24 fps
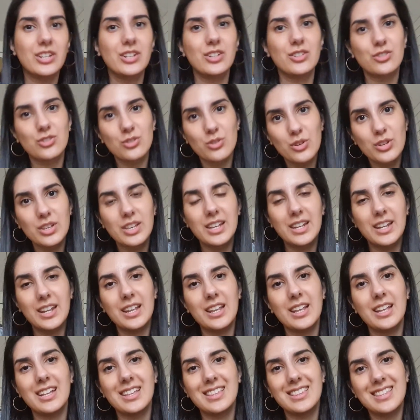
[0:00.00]
so you can
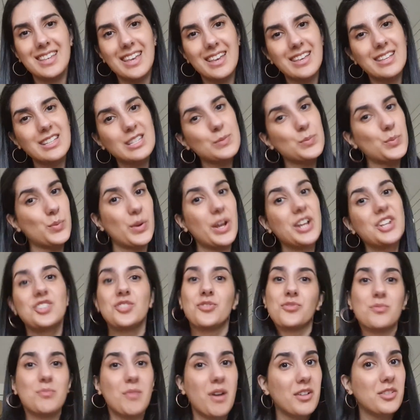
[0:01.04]
take inspiration
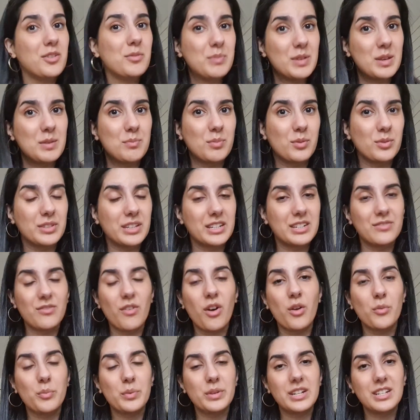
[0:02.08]
from other people that have
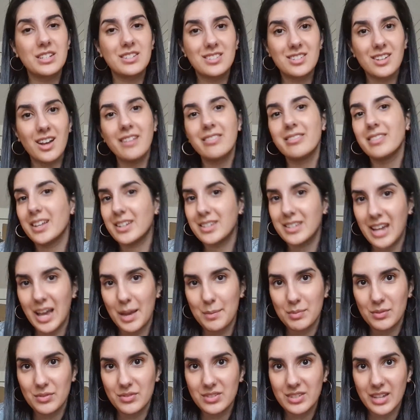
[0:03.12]
already done that
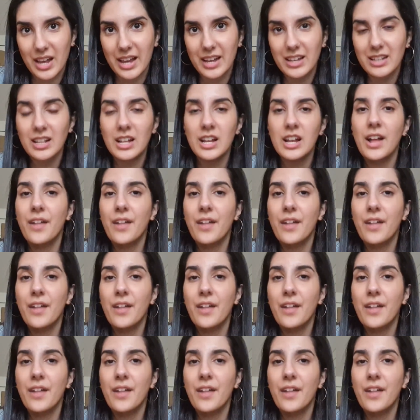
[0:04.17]
type of style,